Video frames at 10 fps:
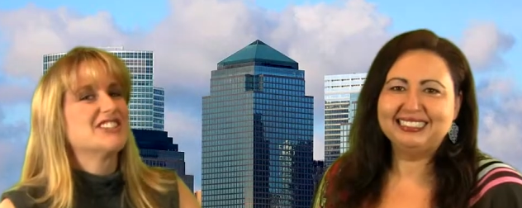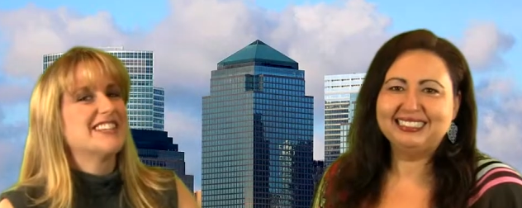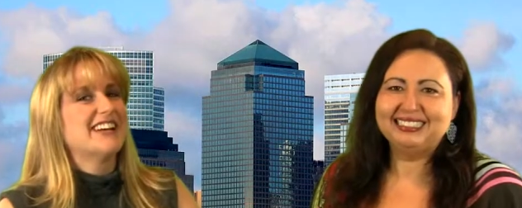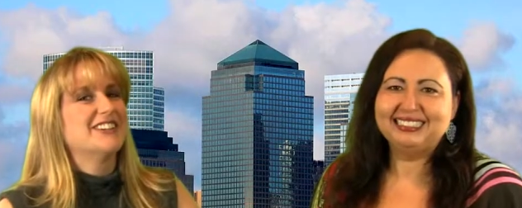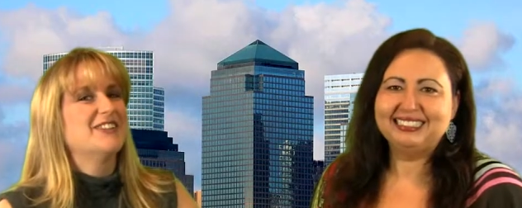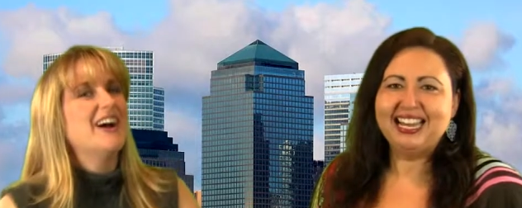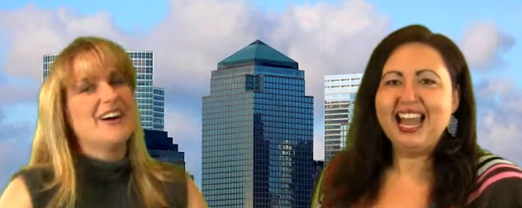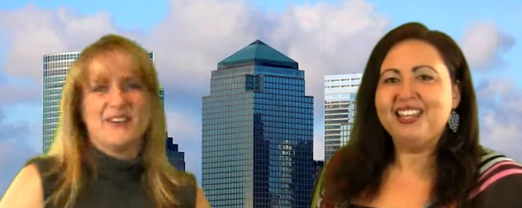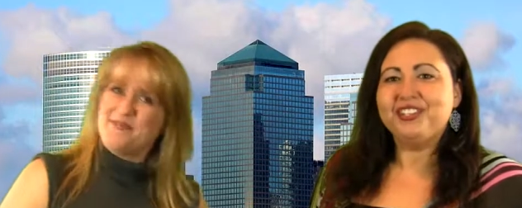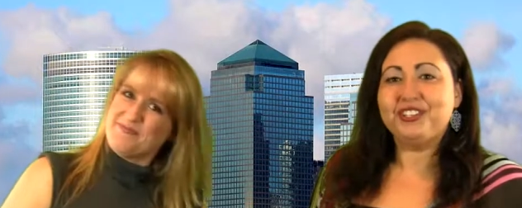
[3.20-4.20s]
Speaker 1: Gisele
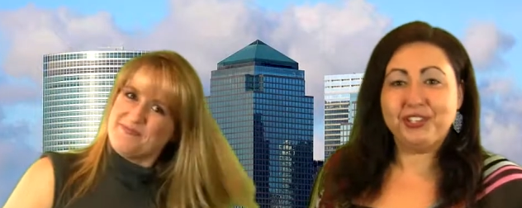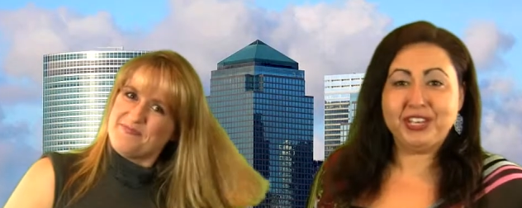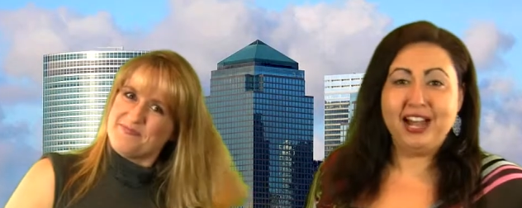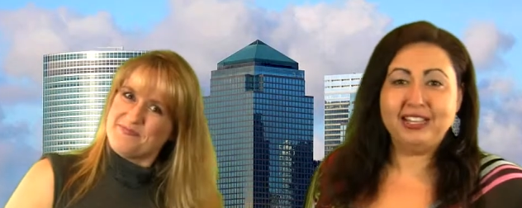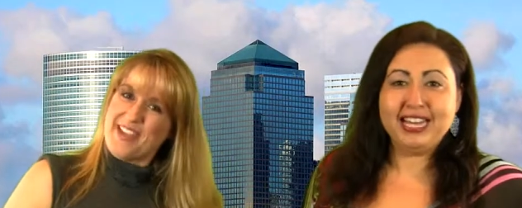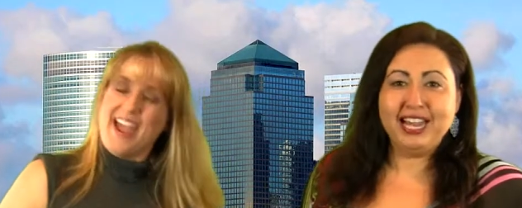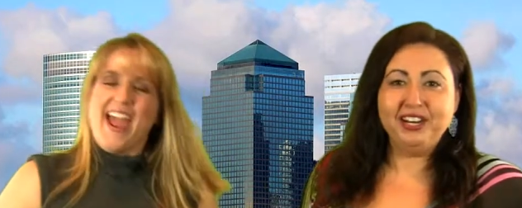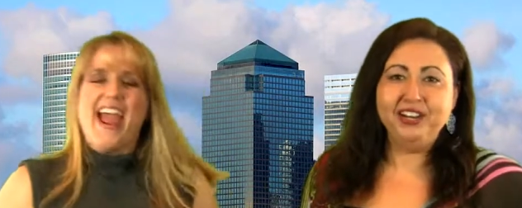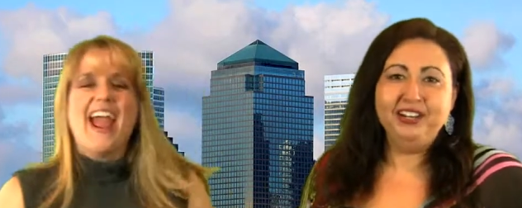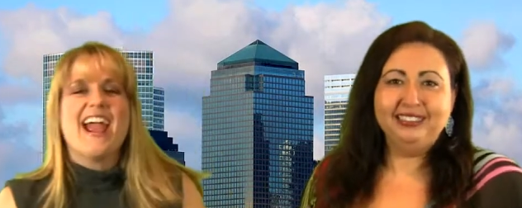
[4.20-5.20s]
Noel, Susan
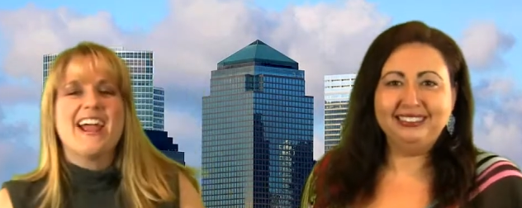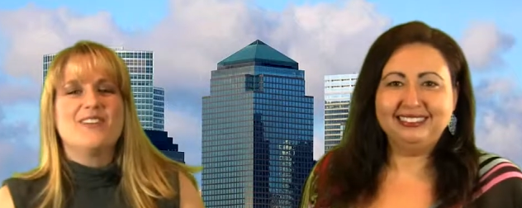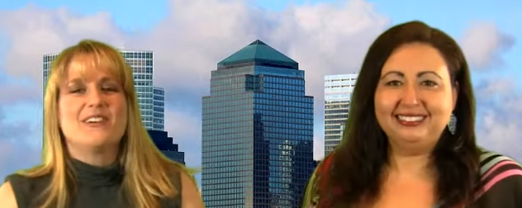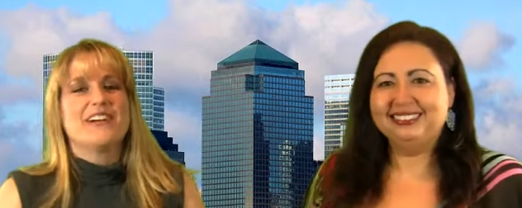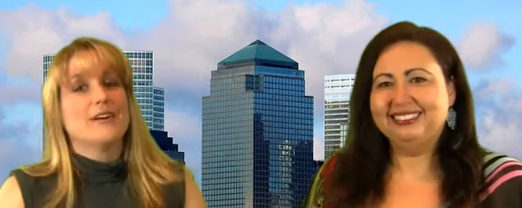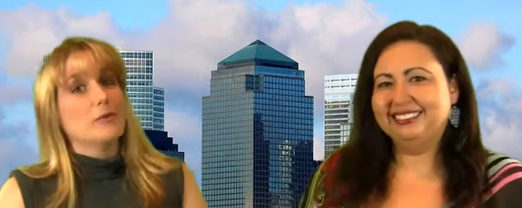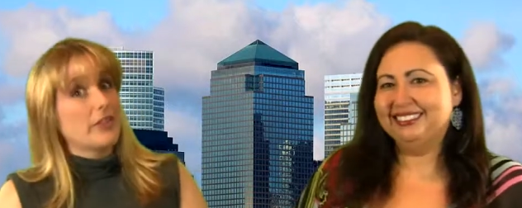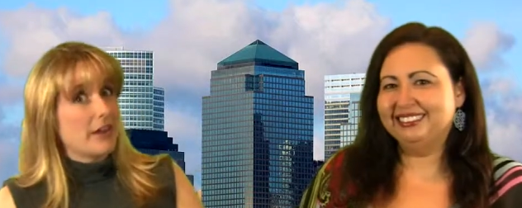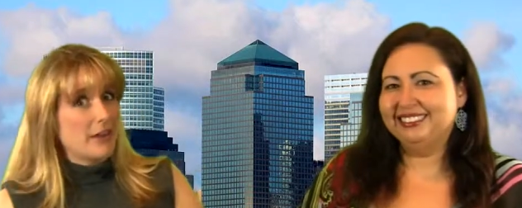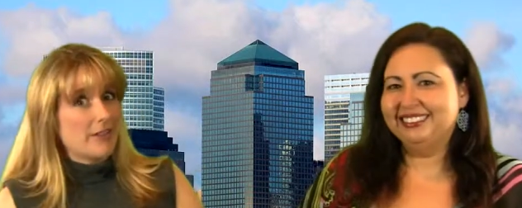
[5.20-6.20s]
Alexander, and we're here
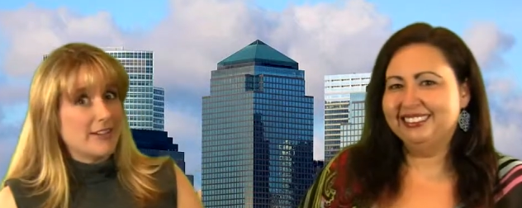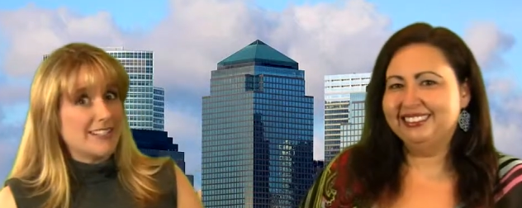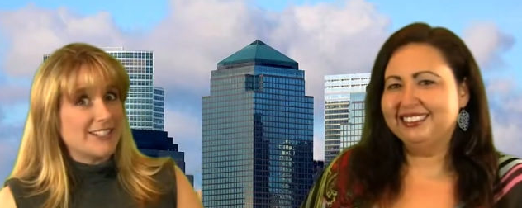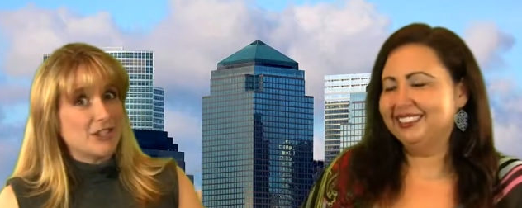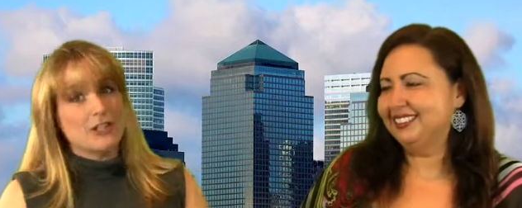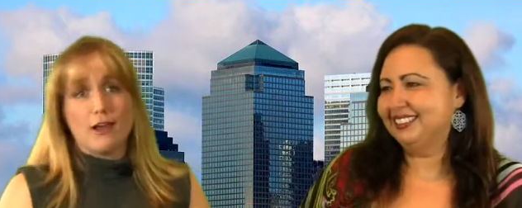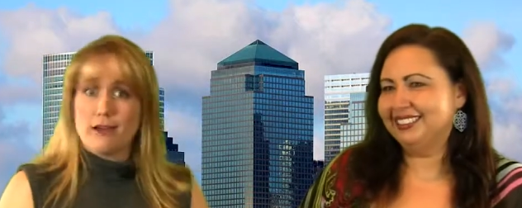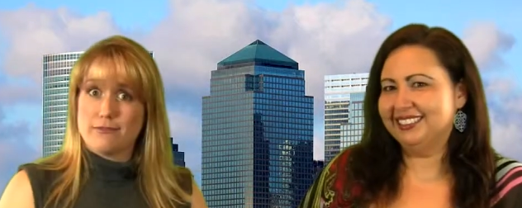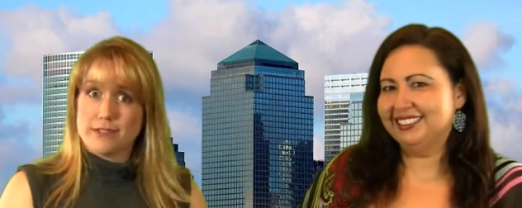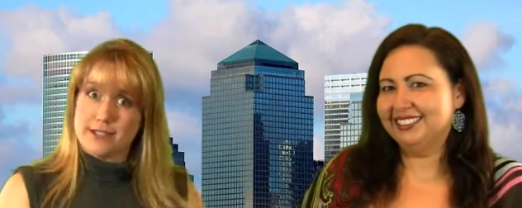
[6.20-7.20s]
with another edition
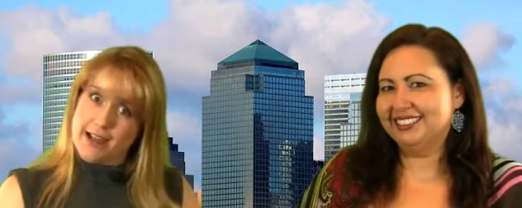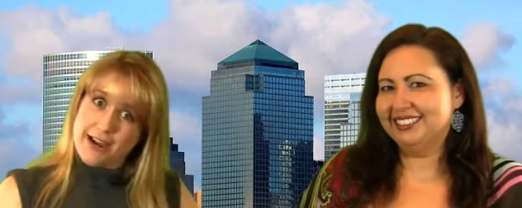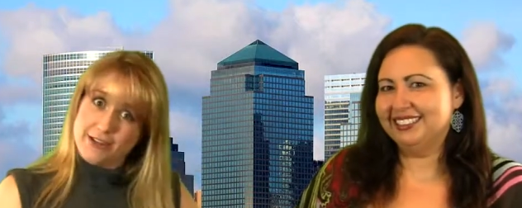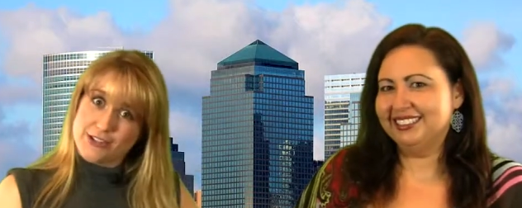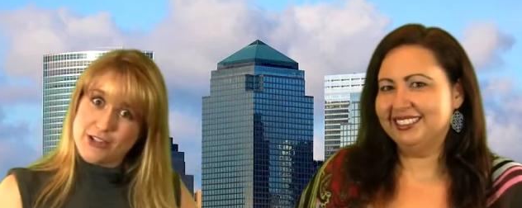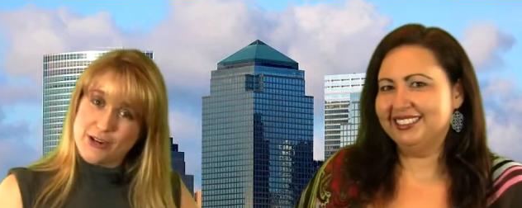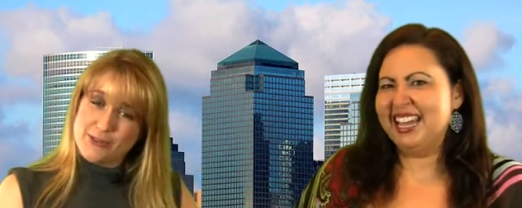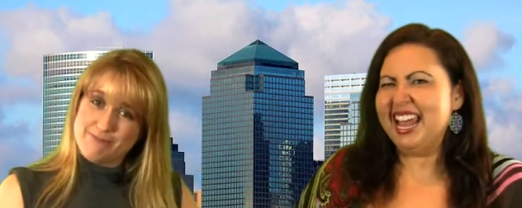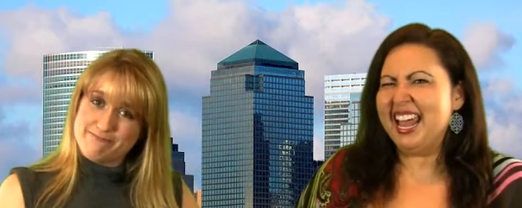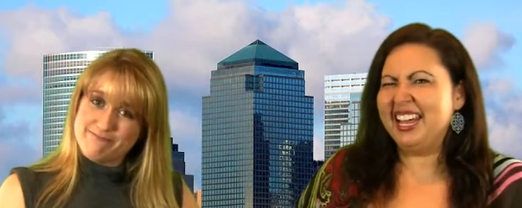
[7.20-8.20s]
of The Denial
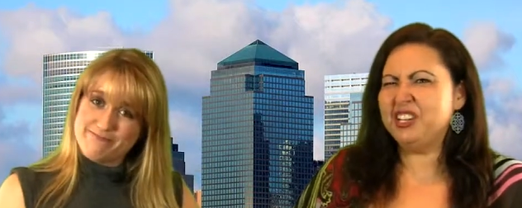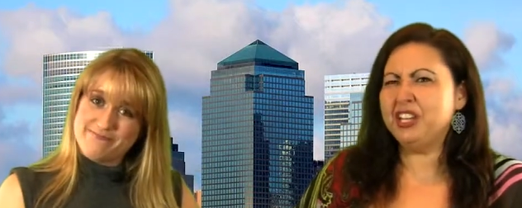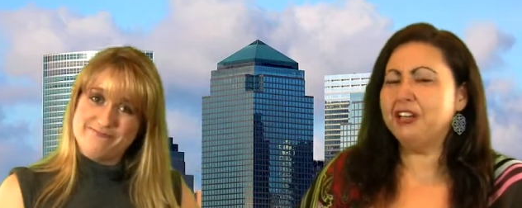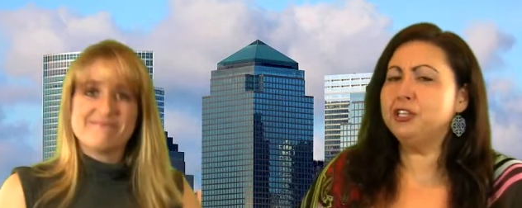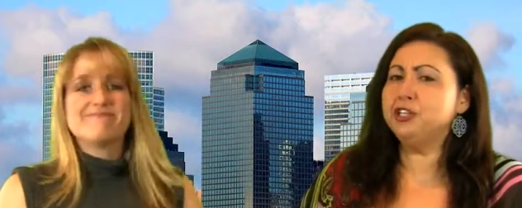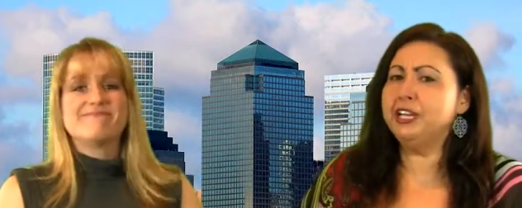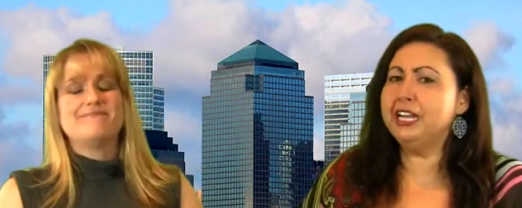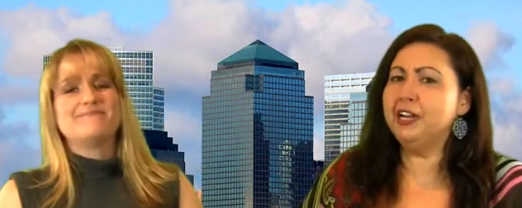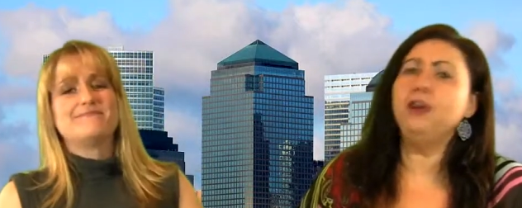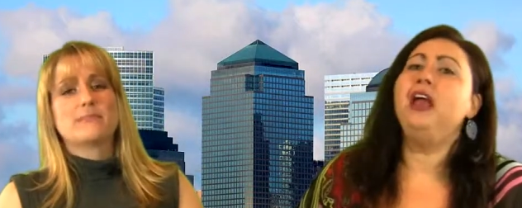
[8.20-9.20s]
Show. Hey, Giselle, did you
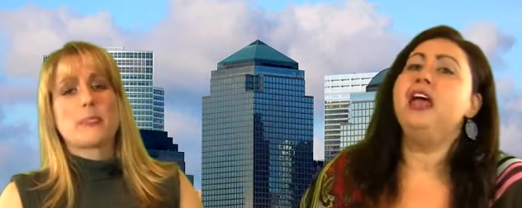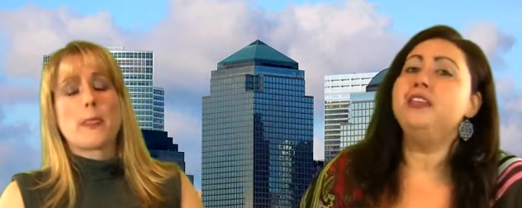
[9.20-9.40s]
hear